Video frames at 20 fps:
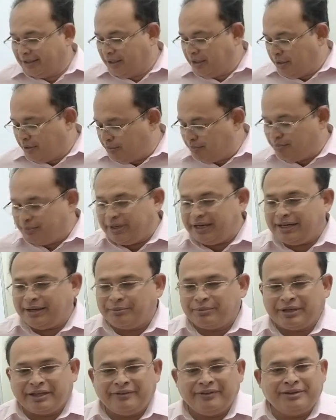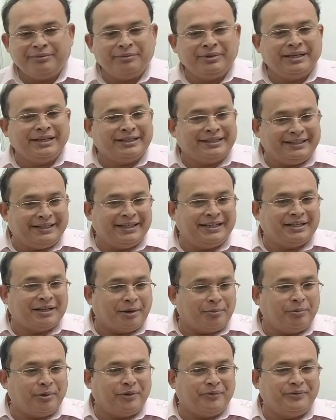madam given me a tea,
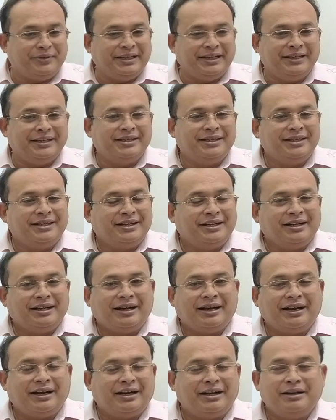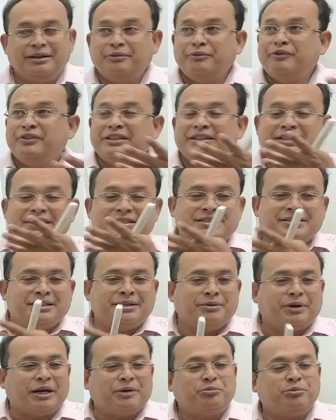cup of tea. With this
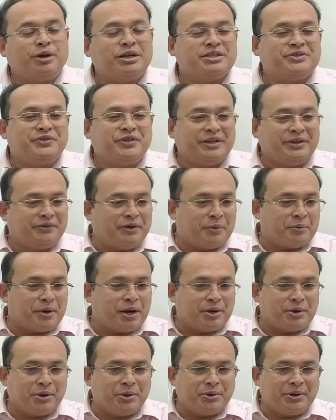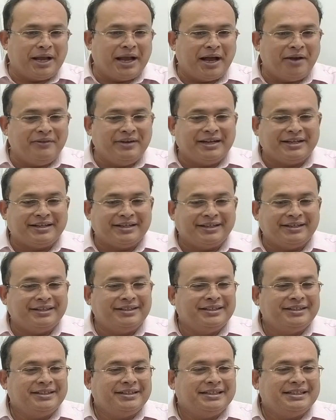atmosphere, if I'm not going to have it,
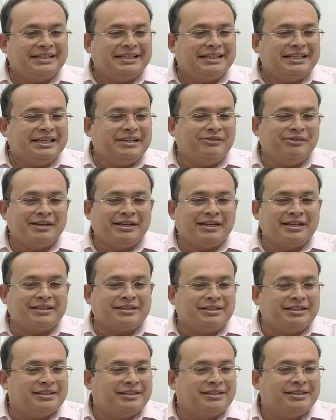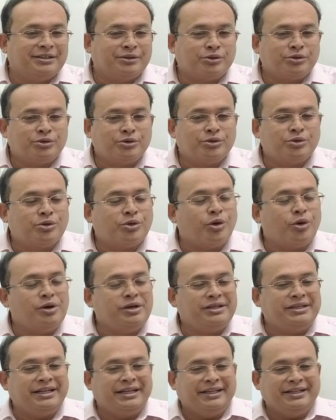it will get cold
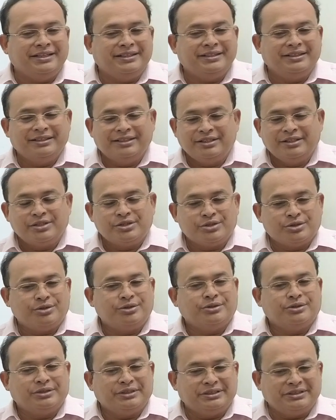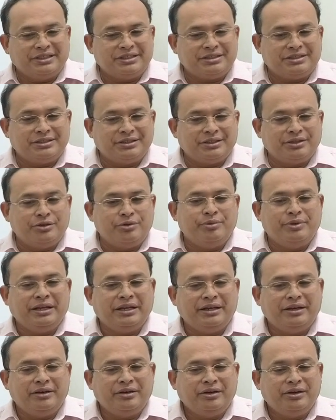tea. So, just to give me
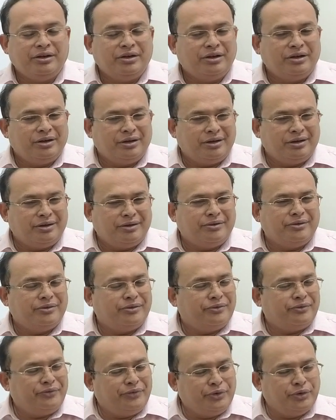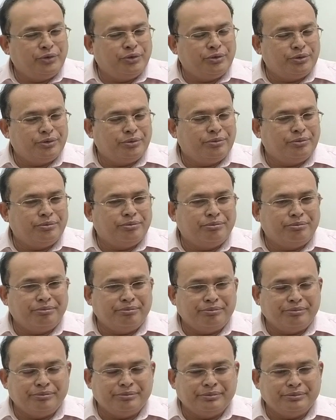few
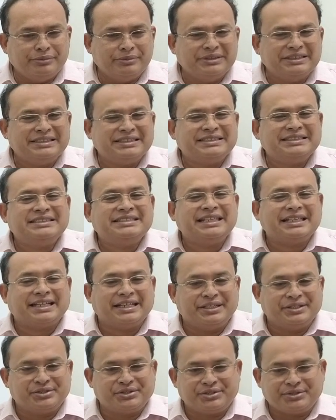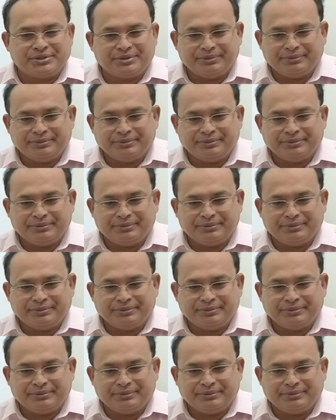seconds.